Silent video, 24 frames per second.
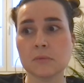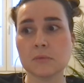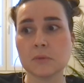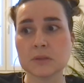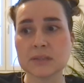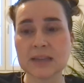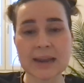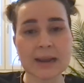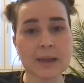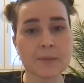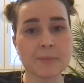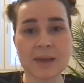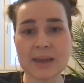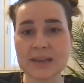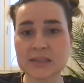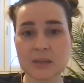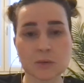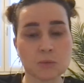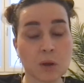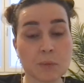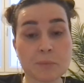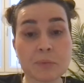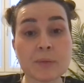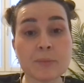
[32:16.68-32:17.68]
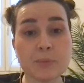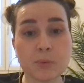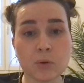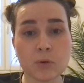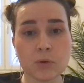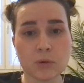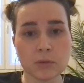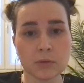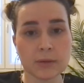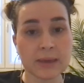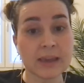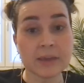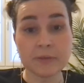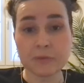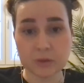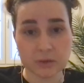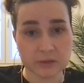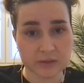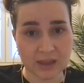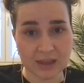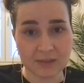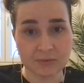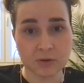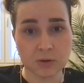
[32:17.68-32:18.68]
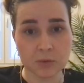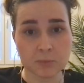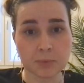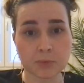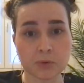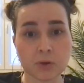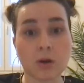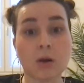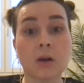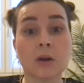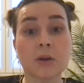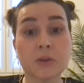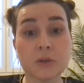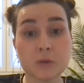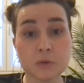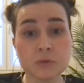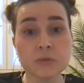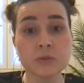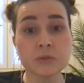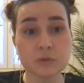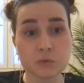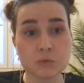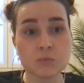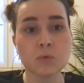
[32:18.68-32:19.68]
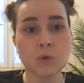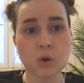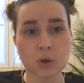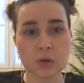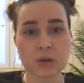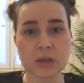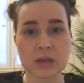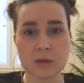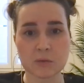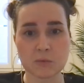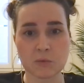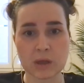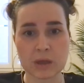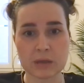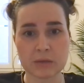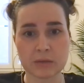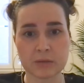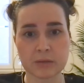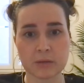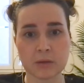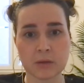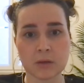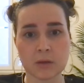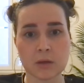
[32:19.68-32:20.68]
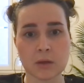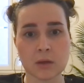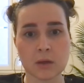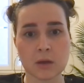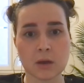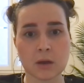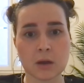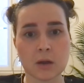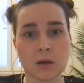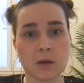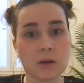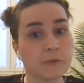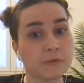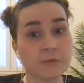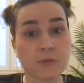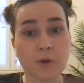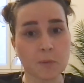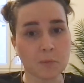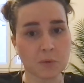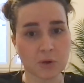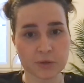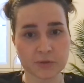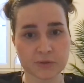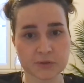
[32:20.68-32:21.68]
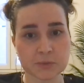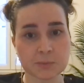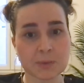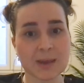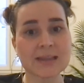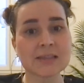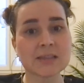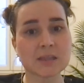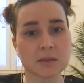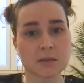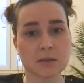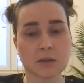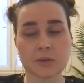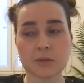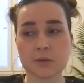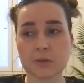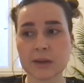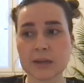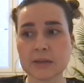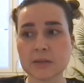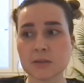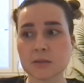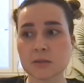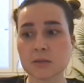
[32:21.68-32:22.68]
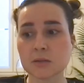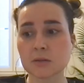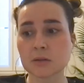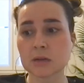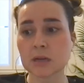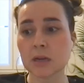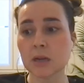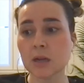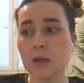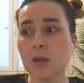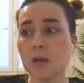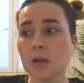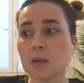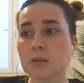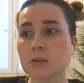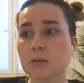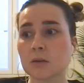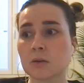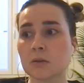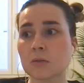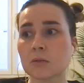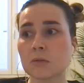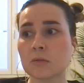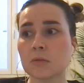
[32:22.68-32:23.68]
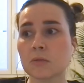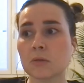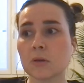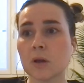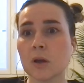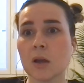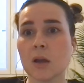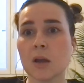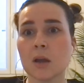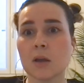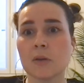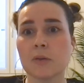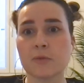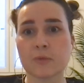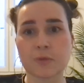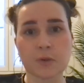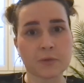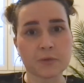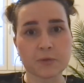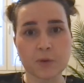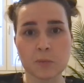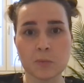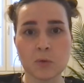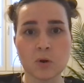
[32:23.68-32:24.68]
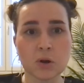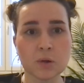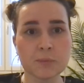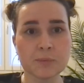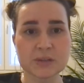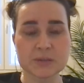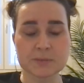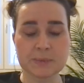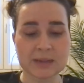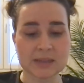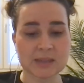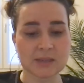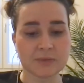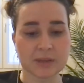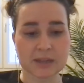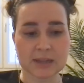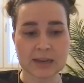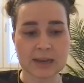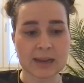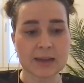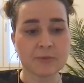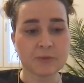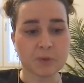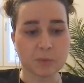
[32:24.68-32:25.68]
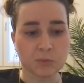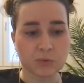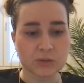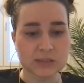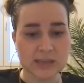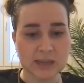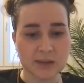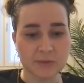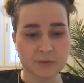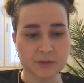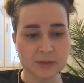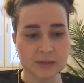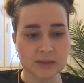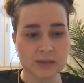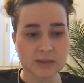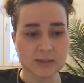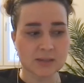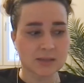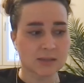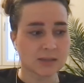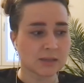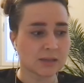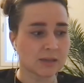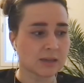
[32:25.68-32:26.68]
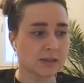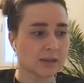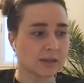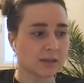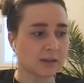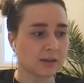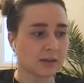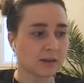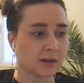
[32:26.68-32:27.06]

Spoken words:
a database and what people, even developer, are used to working with from other space and other industry. So from our perspective at Alephium, we definitely see